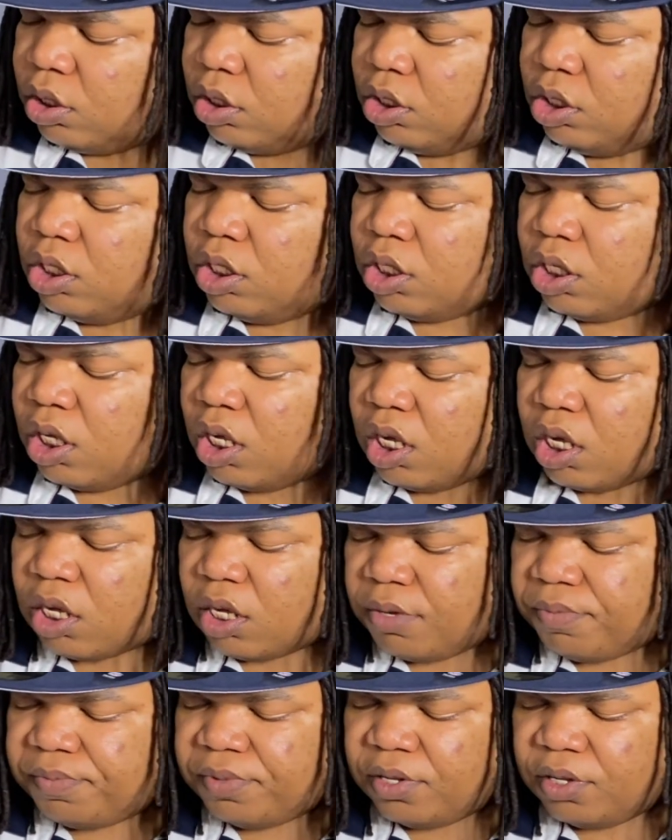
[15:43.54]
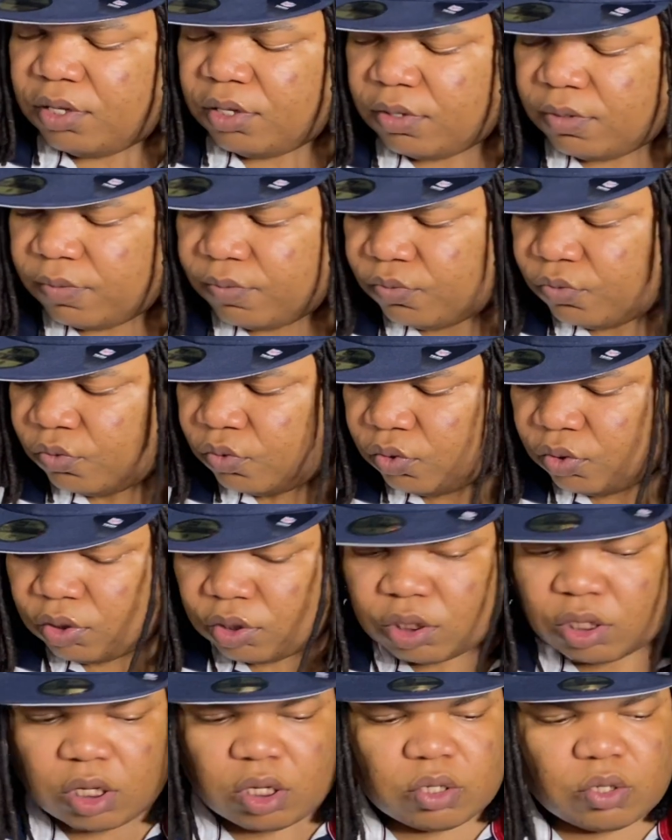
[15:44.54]
She kicking me,
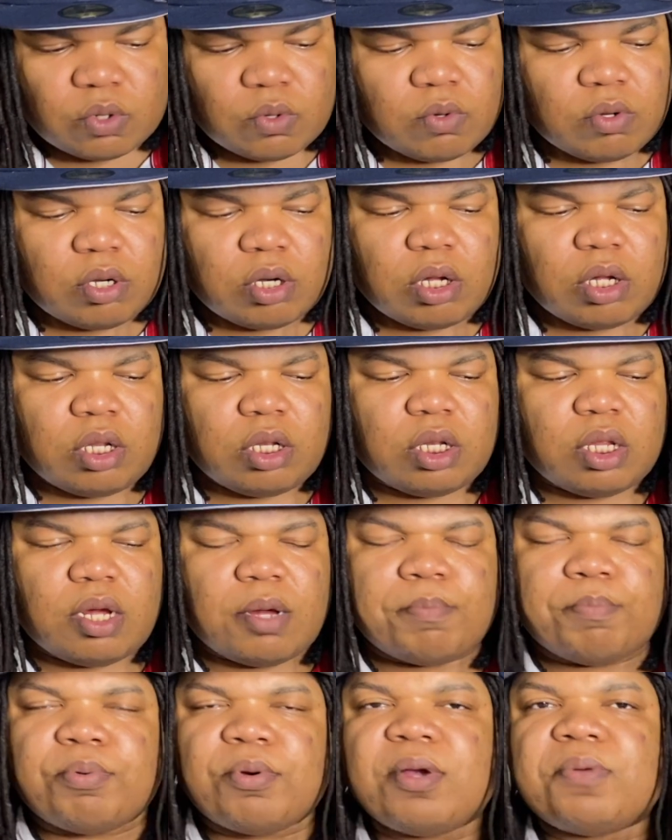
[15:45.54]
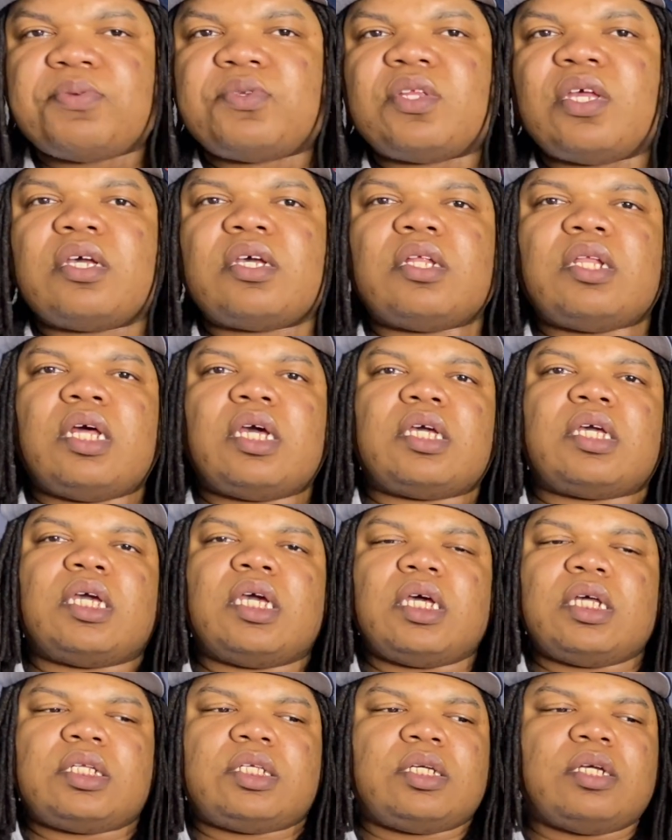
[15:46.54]
doing all that, breath stinking like
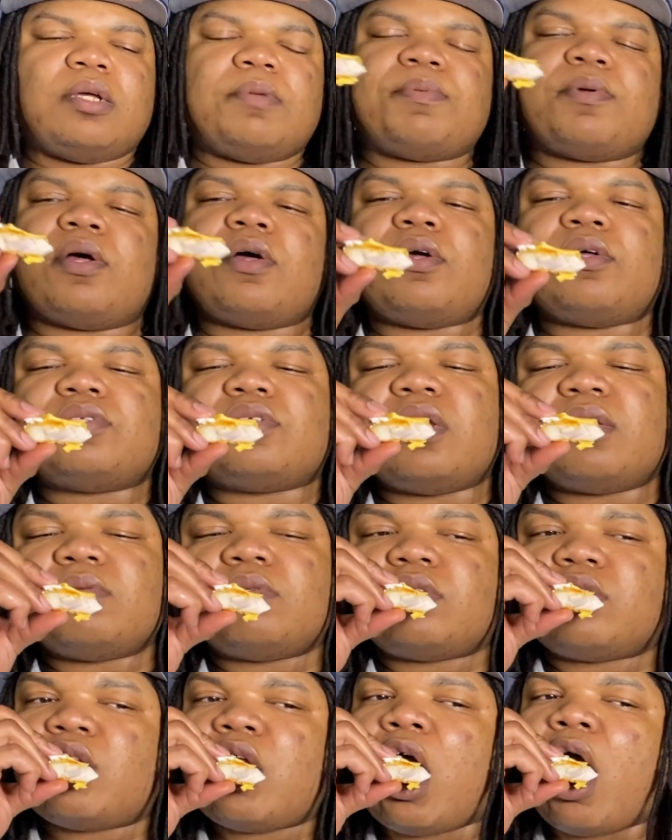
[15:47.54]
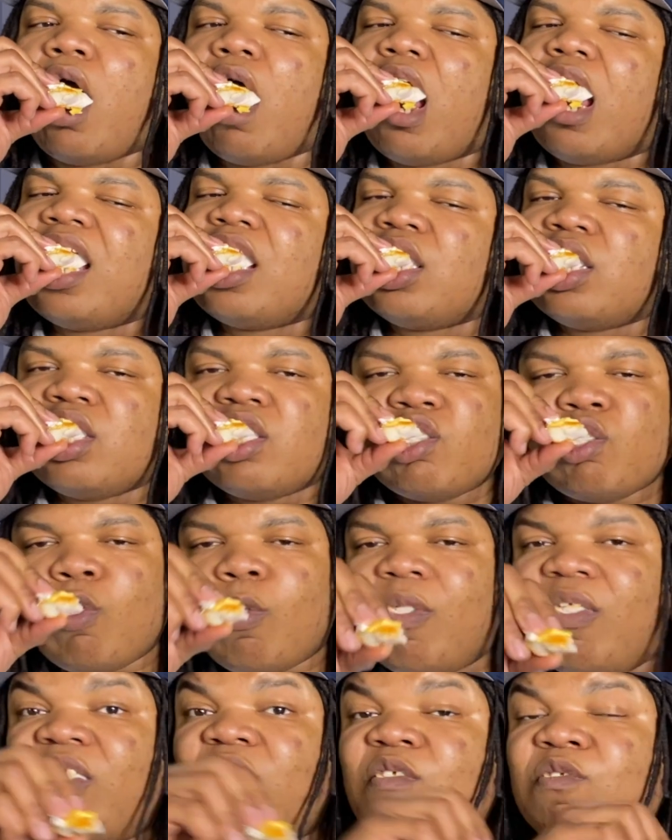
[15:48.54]
ketchup, all types of stuff.
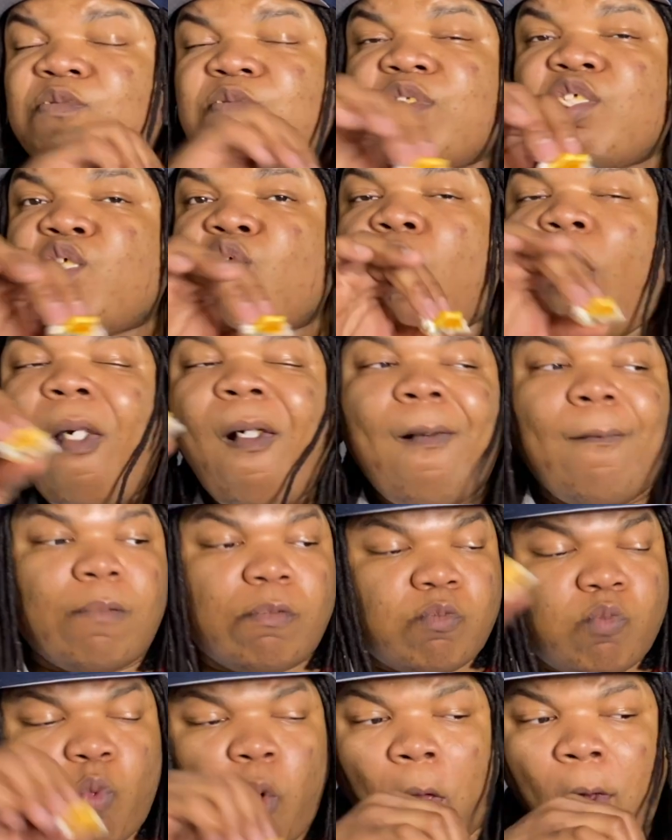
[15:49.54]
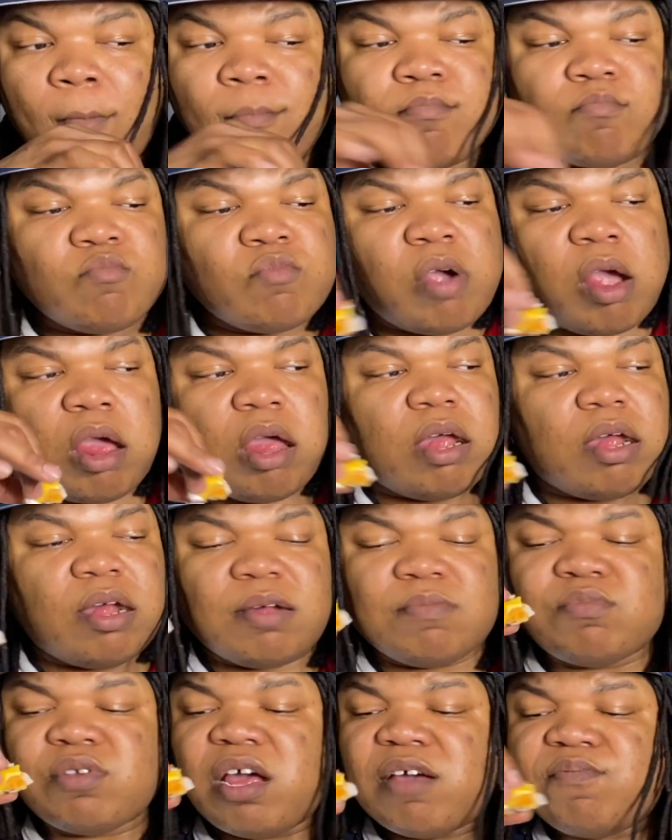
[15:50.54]
I don't feel her.
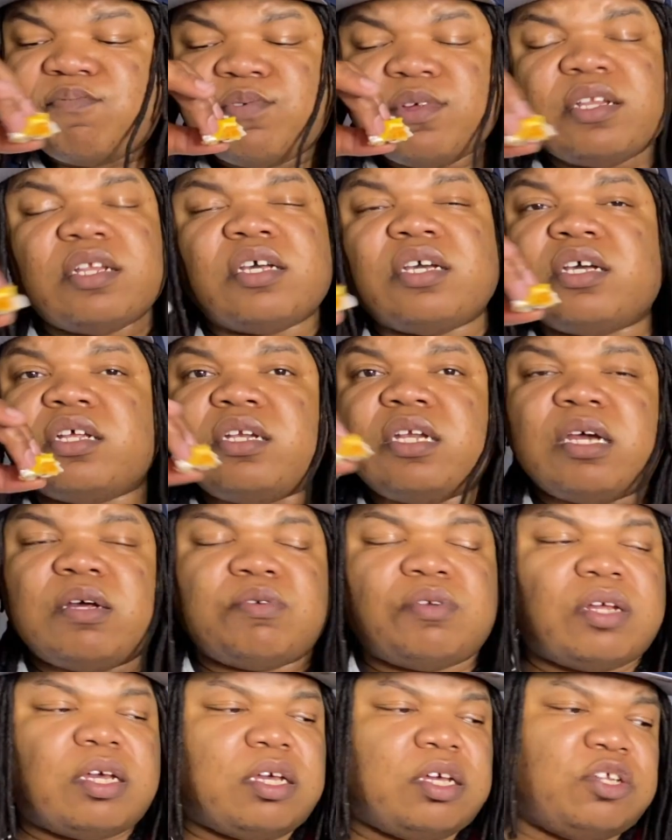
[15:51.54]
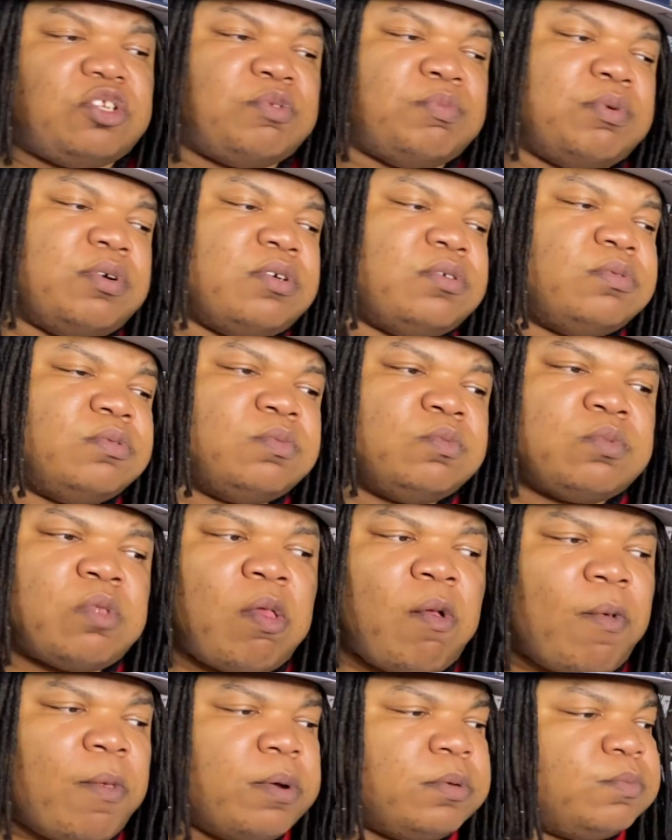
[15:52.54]
I'm not feeling her nowadays, bro.
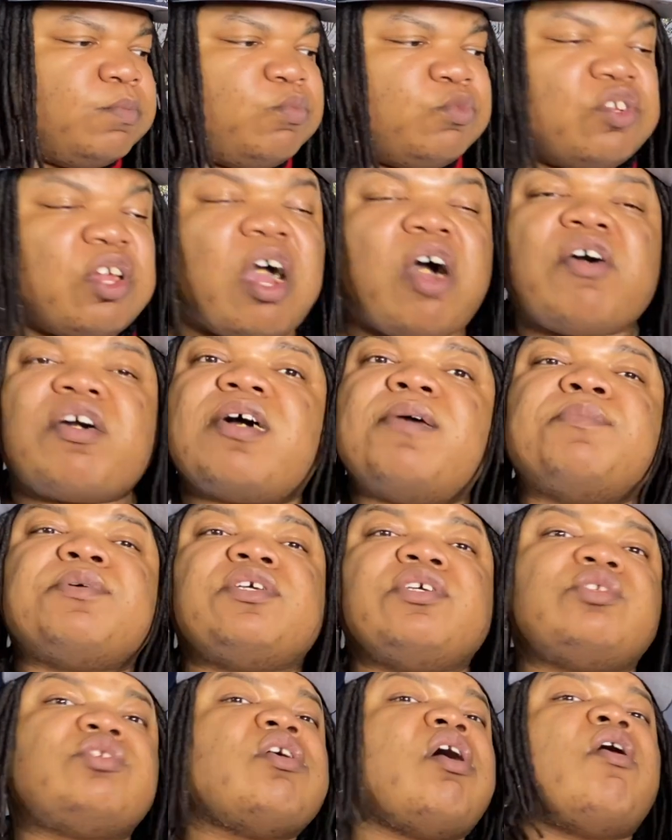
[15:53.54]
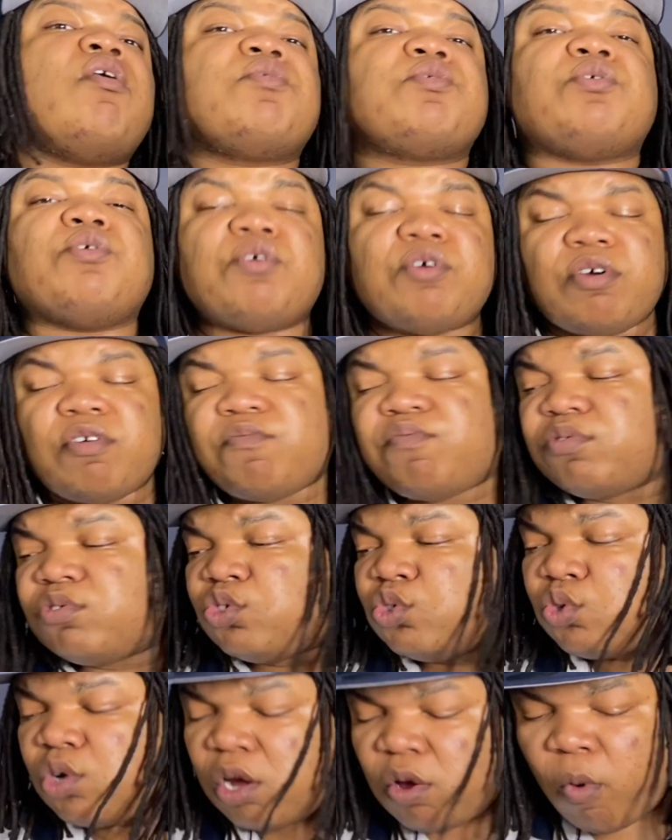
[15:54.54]
Y'all come and get y'all girl for
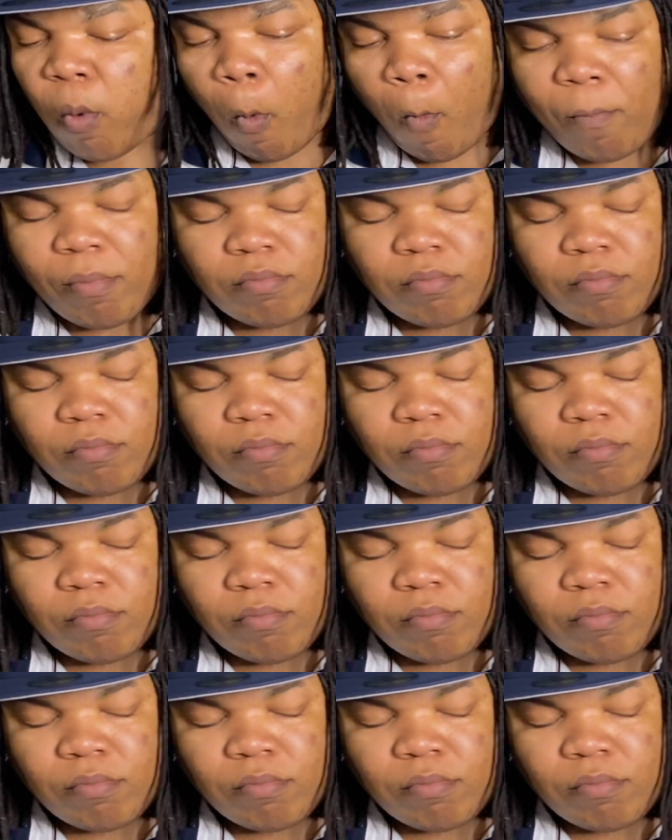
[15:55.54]
sure.